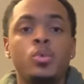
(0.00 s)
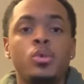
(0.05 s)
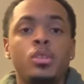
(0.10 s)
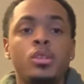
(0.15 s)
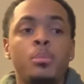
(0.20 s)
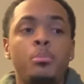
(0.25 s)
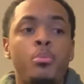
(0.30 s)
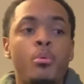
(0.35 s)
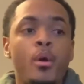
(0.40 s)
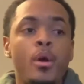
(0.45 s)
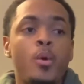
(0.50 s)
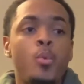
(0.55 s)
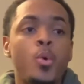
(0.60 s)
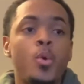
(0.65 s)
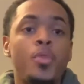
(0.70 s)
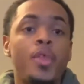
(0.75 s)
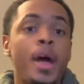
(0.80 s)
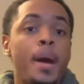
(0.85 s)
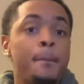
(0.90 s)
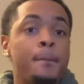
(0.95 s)
the point where
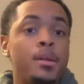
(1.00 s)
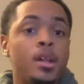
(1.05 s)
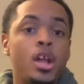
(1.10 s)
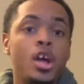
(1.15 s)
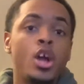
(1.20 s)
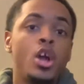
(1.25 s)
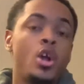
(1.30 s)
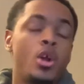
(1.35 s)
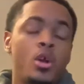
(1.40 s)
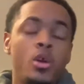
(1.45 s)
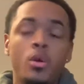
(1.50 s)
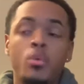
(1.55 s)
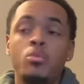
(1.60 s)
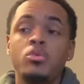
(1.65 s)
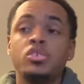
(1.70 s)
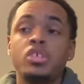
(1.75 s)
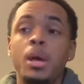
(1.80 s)
that player was